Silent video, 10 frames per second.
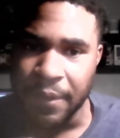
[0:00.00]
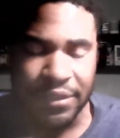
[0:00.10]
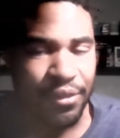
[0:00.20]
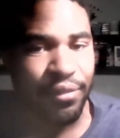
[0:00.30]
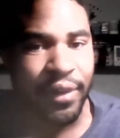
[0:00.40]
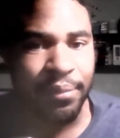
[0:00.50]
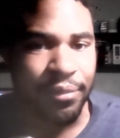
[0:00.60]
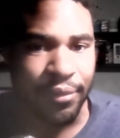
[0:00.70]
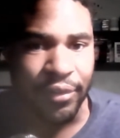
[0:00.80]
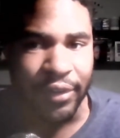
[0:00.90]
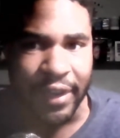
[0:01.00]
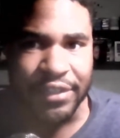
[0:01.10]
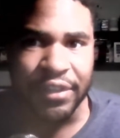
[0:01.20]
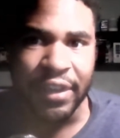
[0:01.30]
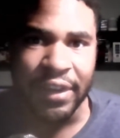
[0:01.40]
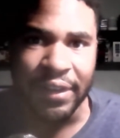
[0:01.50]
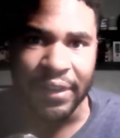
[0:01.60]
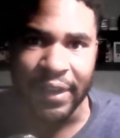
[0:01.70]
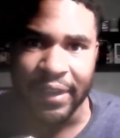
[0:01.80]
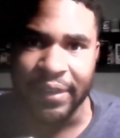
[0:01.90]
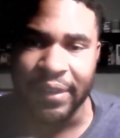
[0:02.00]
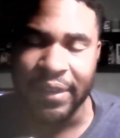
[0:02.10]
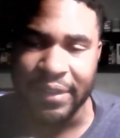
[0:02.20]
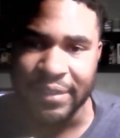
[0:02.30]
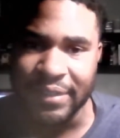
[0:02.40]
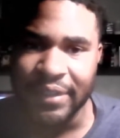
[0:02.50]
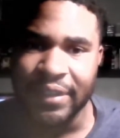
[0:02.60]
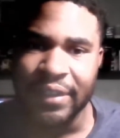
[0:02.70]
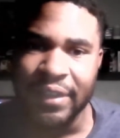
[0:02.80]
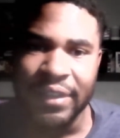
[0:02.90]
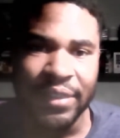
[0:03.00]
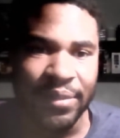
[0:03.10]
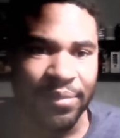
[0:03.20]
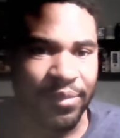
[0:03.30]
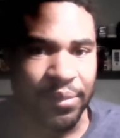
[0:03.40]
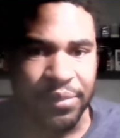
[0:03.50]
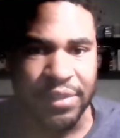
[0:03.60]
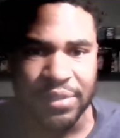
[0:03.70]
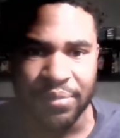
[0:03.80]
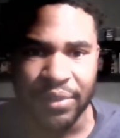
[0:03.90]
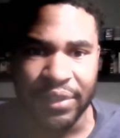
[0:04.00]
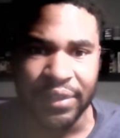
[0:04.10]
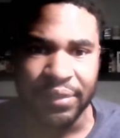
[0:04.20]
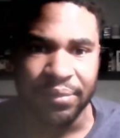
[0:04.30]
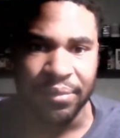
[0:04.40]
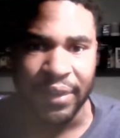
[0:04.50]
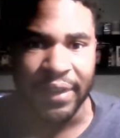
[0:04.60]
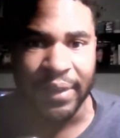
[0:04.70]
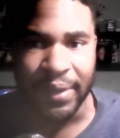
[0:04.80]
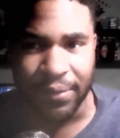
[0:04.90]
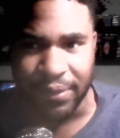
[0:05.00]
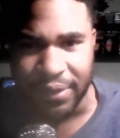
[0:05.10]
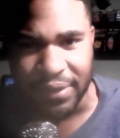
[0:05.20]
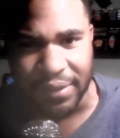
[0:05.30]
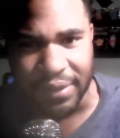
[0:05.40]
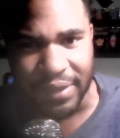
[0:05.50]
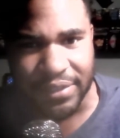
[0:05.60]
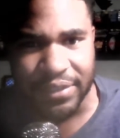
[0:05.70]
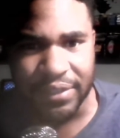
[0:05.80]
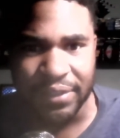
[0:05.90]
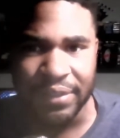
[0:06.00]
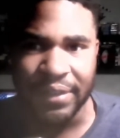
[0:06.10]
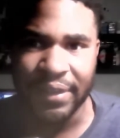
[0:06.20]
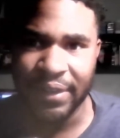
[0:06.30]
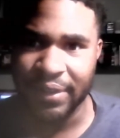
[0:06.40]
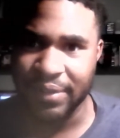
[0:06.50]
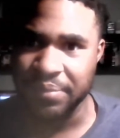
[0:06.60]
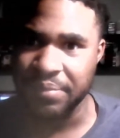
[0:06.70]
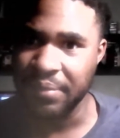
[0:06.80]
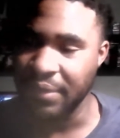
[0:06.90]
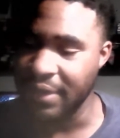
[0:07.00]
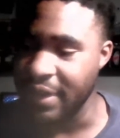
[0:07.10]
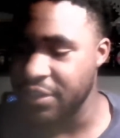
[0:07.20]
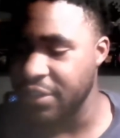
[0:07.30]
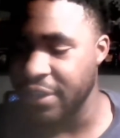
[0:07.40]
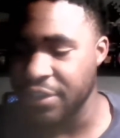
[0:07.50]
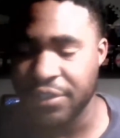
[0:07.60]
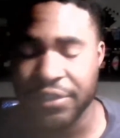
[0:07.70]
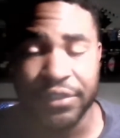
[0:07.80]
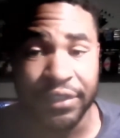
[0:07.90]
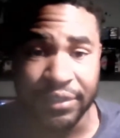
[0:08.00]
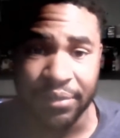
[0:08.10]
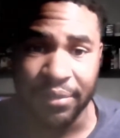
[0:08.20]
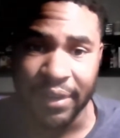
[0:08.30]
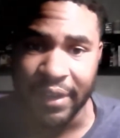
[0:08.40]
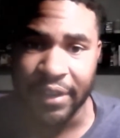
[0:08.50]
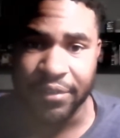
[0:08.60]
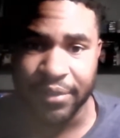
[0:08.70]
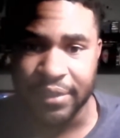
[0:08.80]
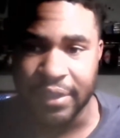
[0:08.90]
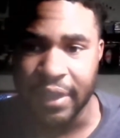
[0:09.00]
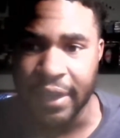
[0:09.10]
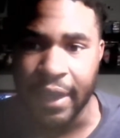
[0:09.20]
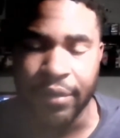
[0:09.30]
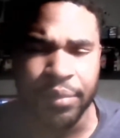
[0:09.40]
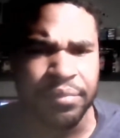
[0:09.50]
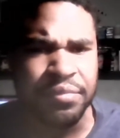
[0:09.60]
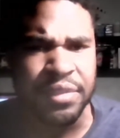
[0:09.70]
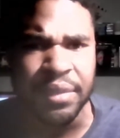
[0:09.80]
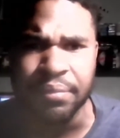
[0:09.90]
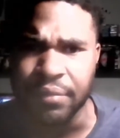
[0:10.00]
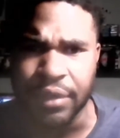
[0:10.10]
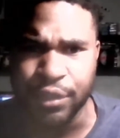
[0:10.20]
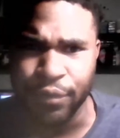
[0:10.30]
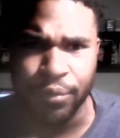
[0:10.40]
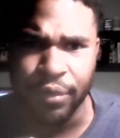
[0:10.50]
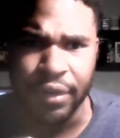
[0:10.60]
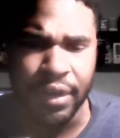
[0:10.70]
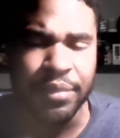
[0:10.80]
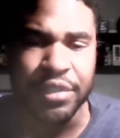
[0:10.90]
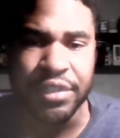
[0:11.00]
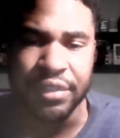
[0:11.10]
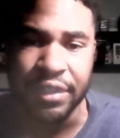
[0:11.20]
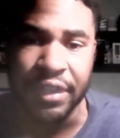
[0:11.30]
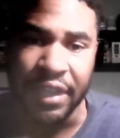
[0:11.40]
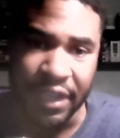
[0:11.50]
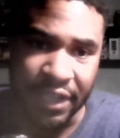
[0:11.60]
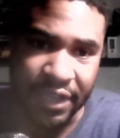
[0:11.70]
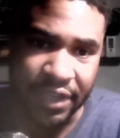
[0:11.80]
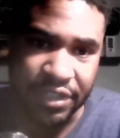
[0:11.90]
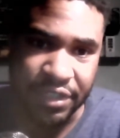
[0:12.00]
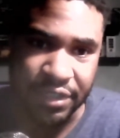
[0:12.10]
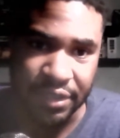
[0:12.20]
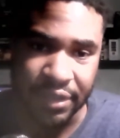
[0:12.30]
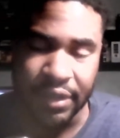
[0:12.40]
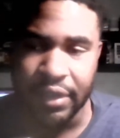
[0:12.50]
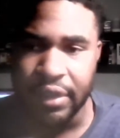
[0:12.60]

it's a crime thriller, and I actually kind of like it that it's, the film doesn't really rely heavily on action. And actually, Ashley Judd is a great actress. I haven't seen much of her work. I mean, she's in Heat, she's in